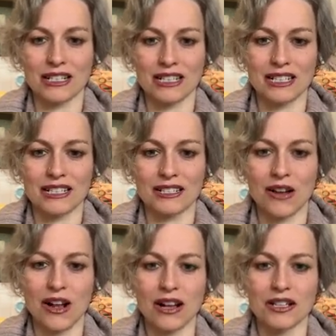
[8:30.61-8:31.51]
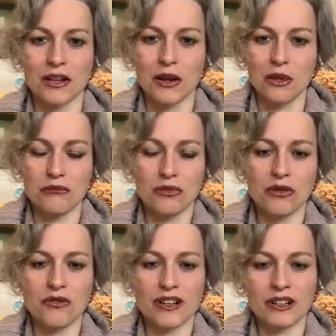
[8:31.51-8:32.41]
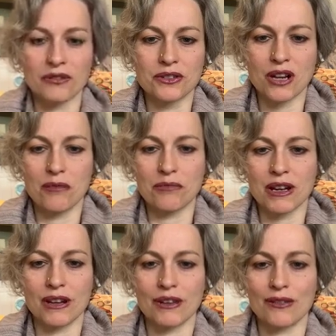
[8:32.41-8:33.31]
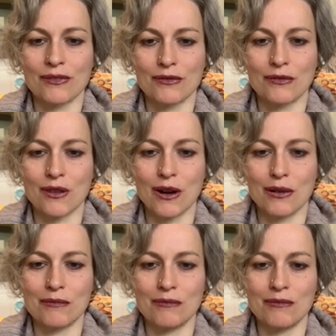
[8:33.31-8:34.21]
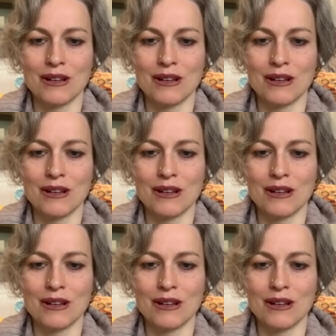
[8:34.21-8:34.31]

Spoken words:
It's not moving or jumping from